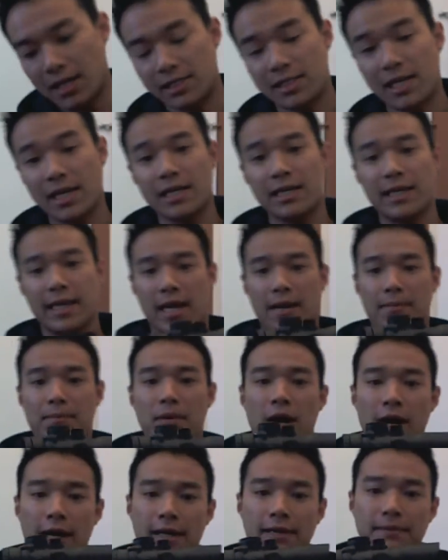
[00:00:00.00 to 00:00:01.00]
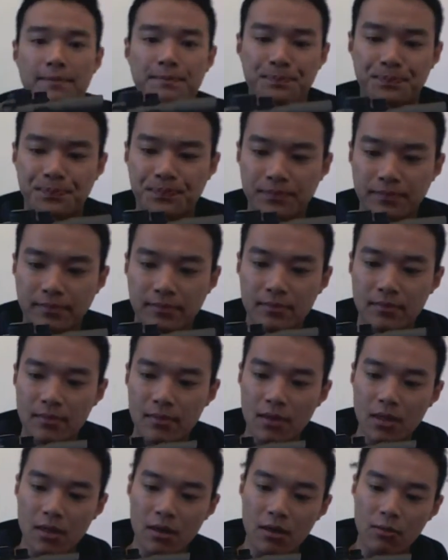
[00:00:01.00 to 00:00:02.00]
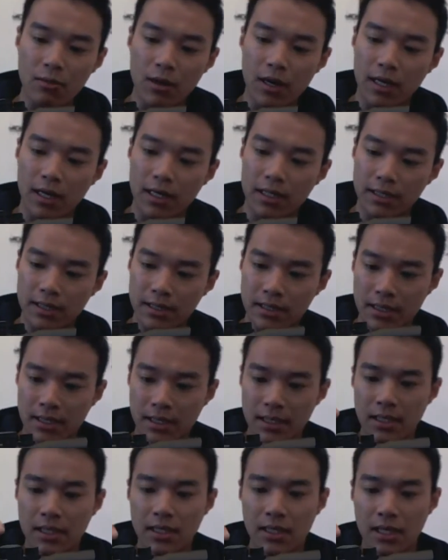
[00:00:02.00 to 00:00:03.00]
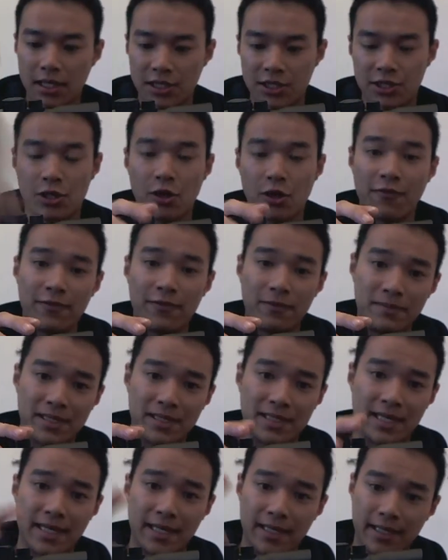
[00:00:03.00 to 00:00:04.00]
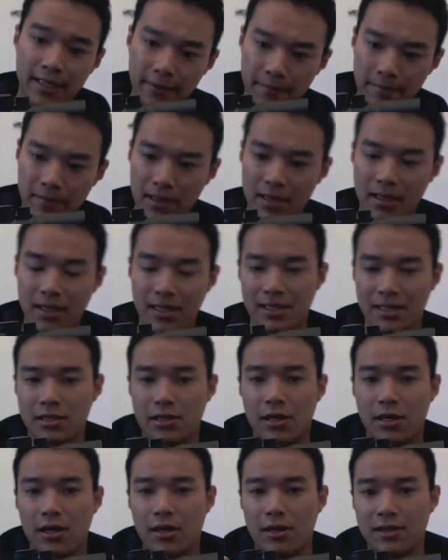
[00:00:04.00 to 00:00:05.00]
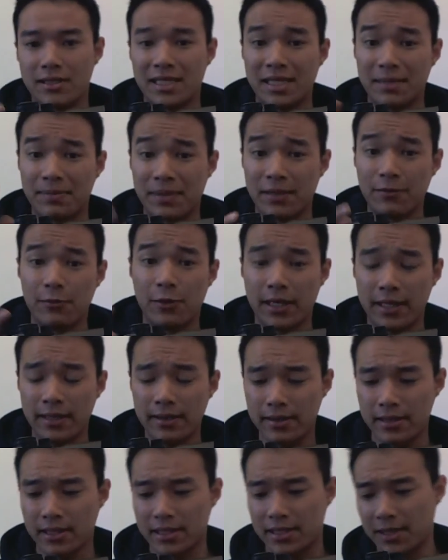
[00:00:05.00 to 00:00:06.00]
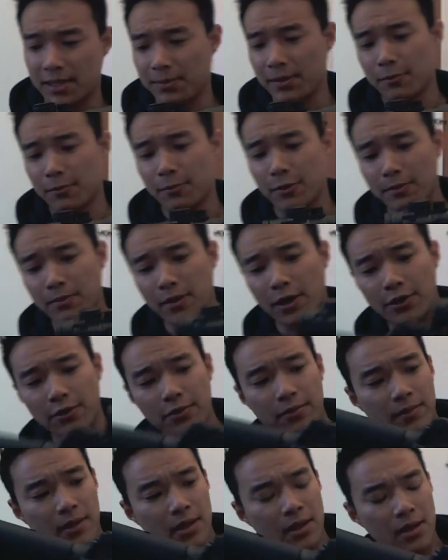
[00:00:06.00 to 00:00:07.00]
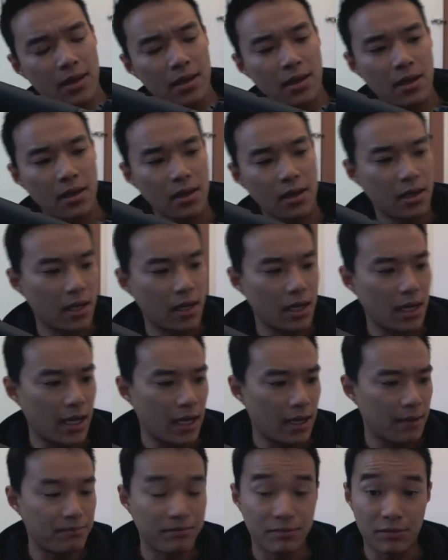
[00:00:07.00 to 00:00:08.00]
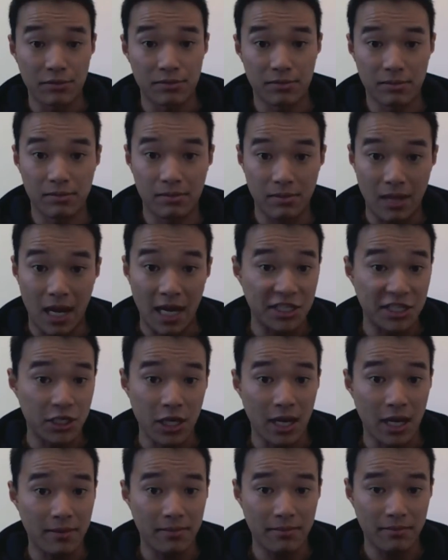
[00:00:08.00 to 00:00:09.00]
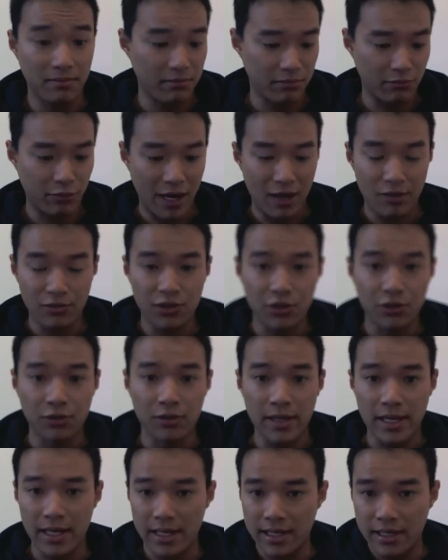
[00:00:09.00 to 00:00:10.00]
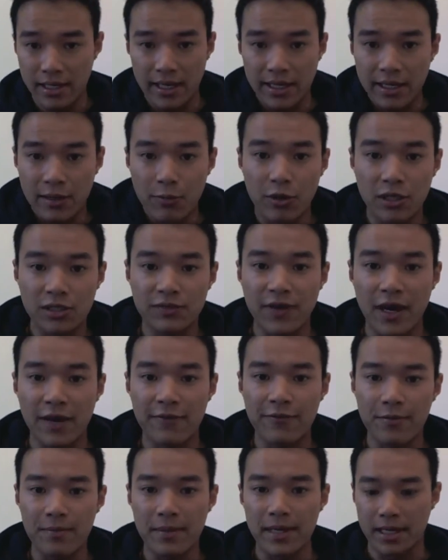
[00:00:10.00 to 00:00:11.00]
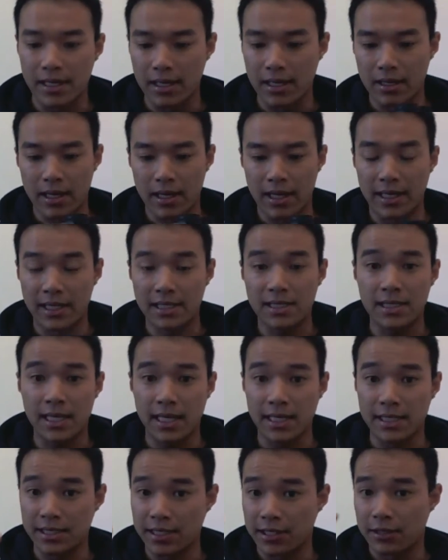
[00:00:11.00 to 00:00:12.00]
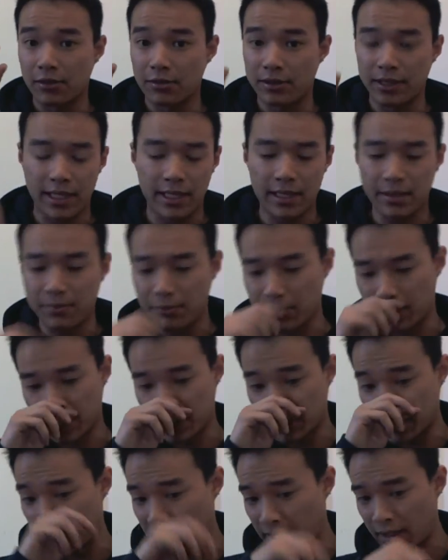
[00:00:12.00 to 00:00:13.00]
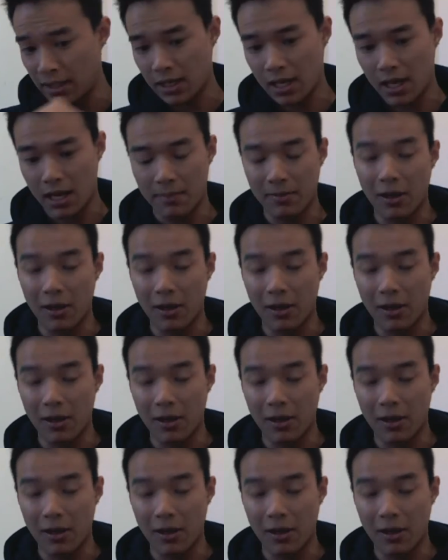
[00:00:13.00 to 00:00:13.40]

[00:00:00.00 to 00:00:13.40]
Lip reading: Second thing I bought was a scope from Zig. It's called CP1, the CP1 model. I shot round through it, and it works fine for me, and it stayed zeroed in pretty good.